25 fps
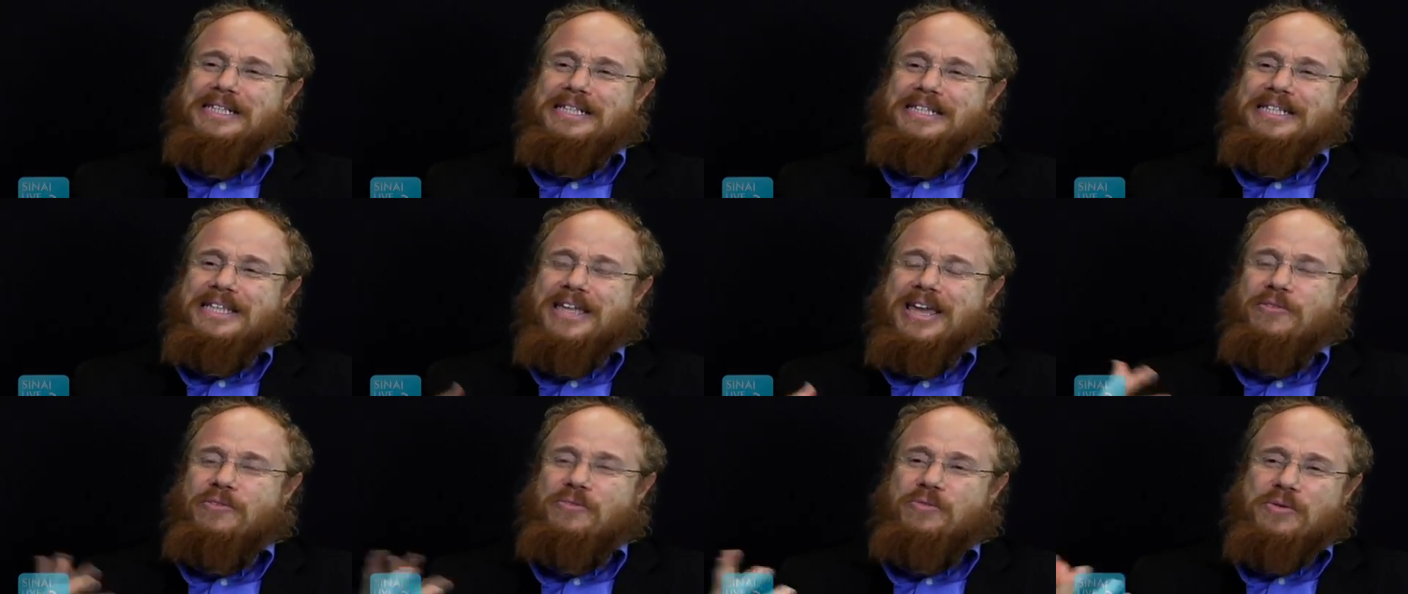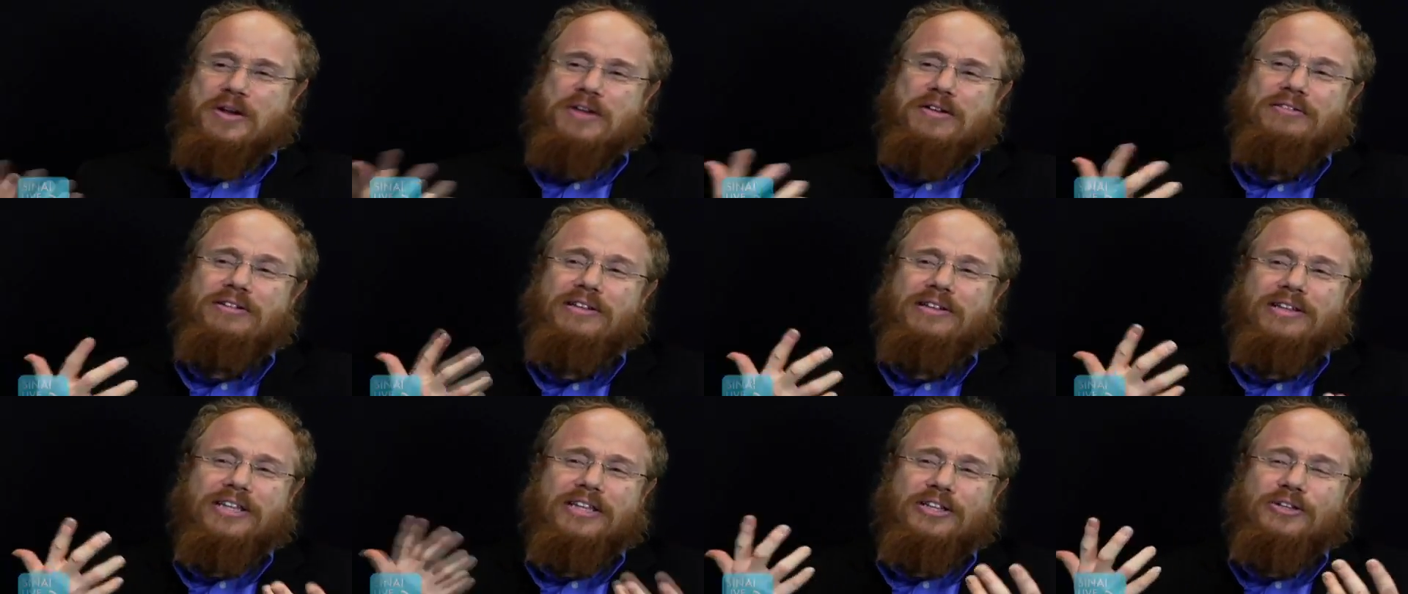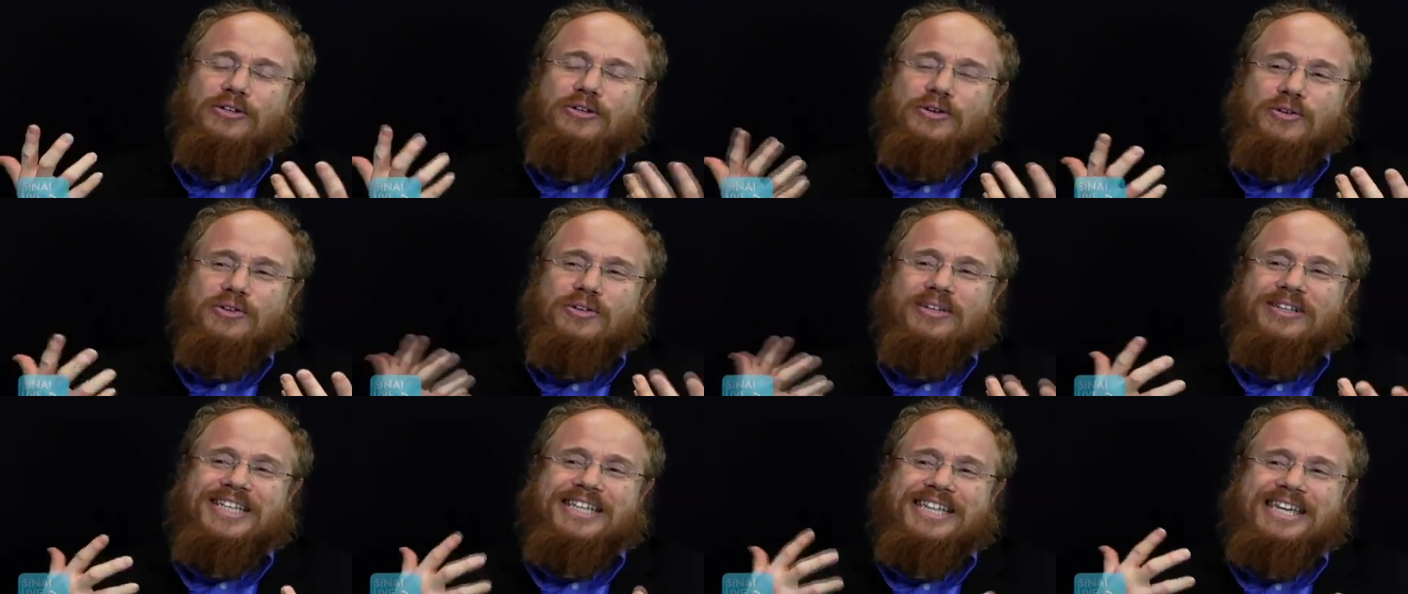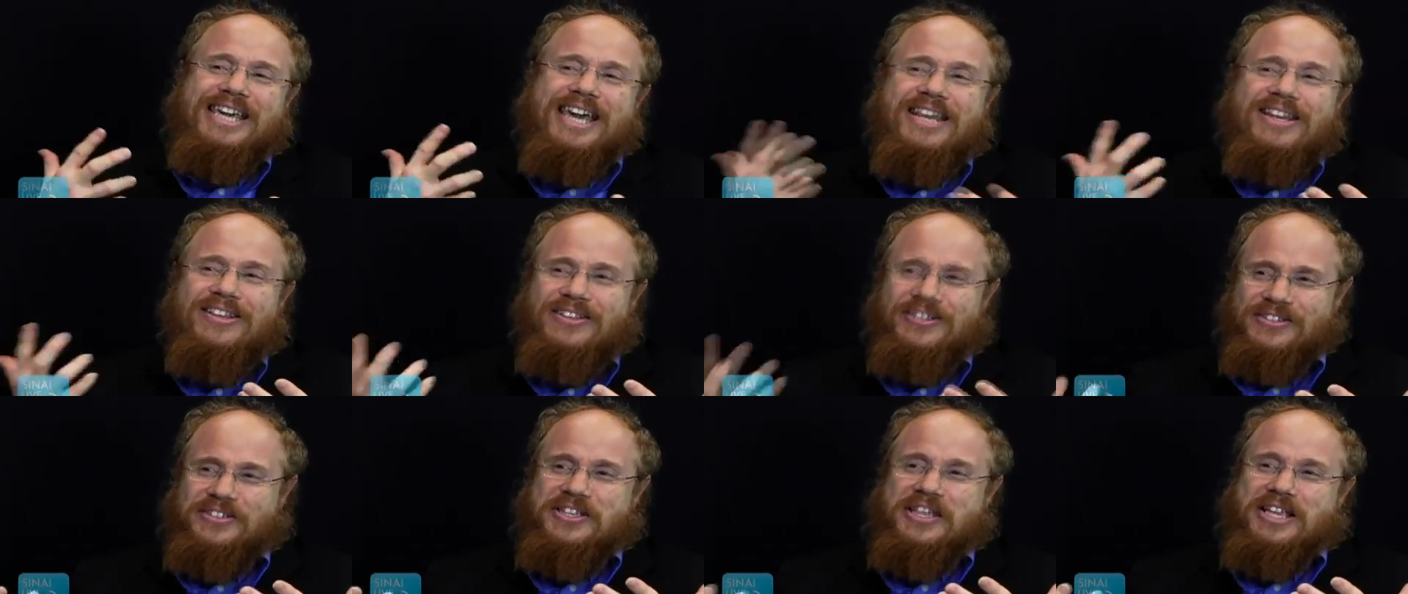Now, where did a little girl get
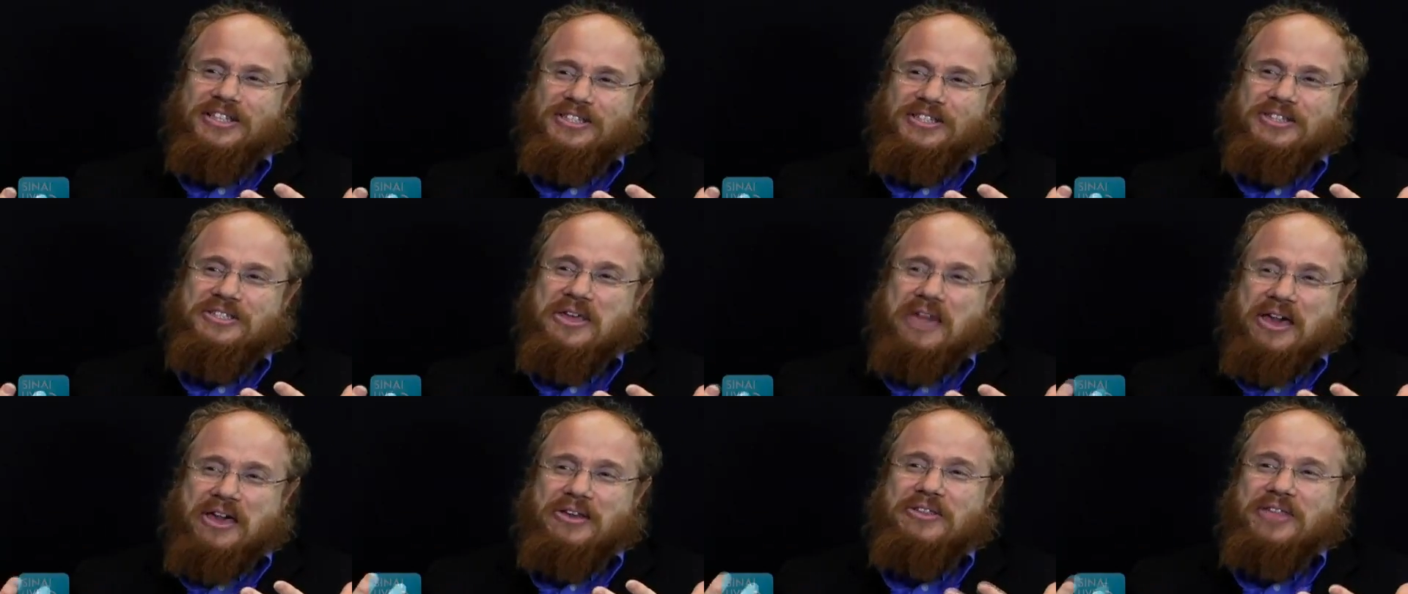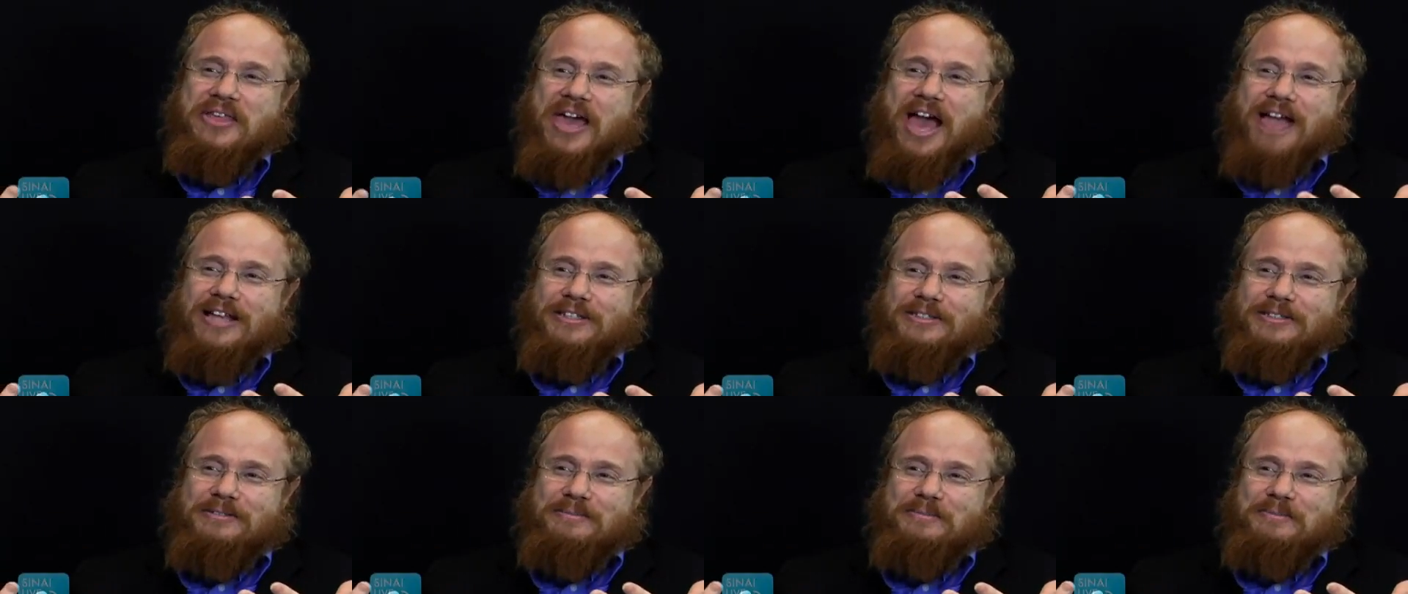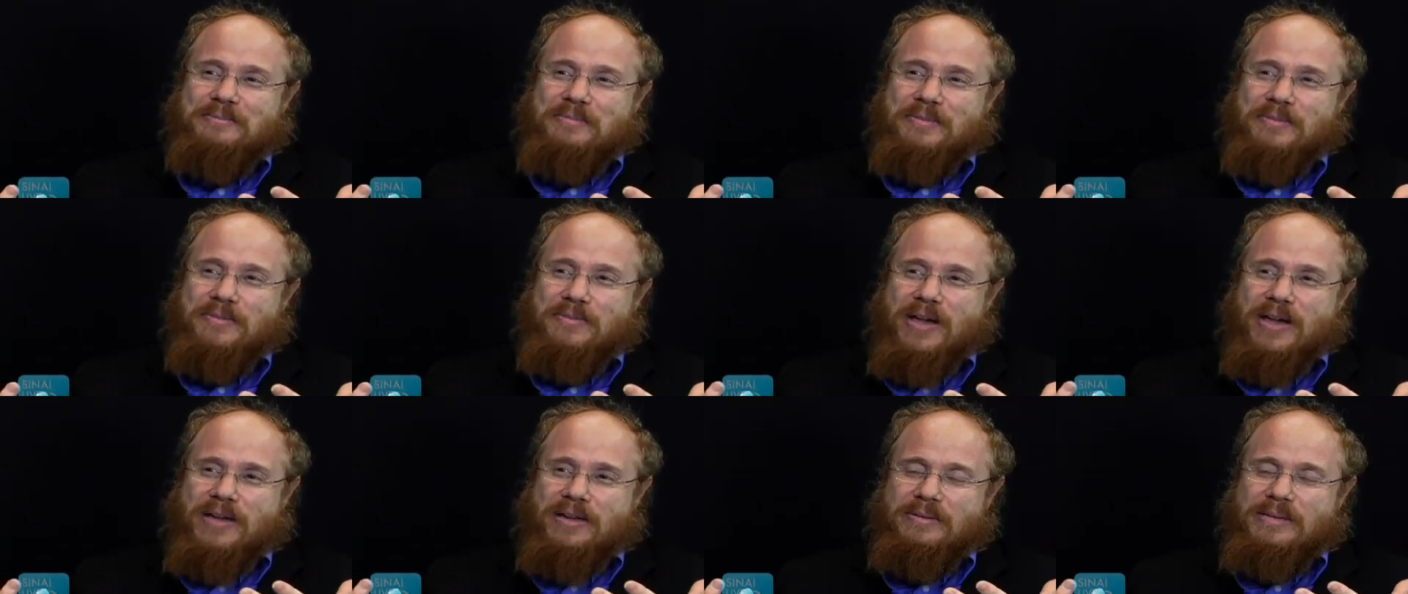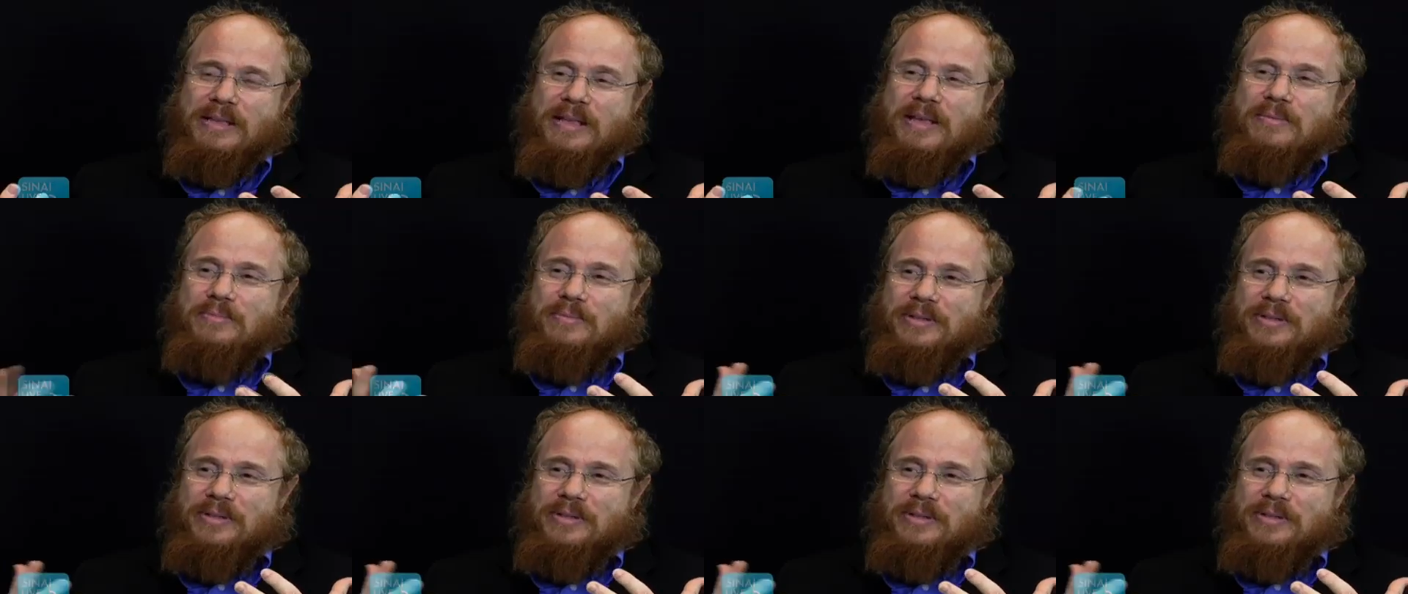a sense like that, right?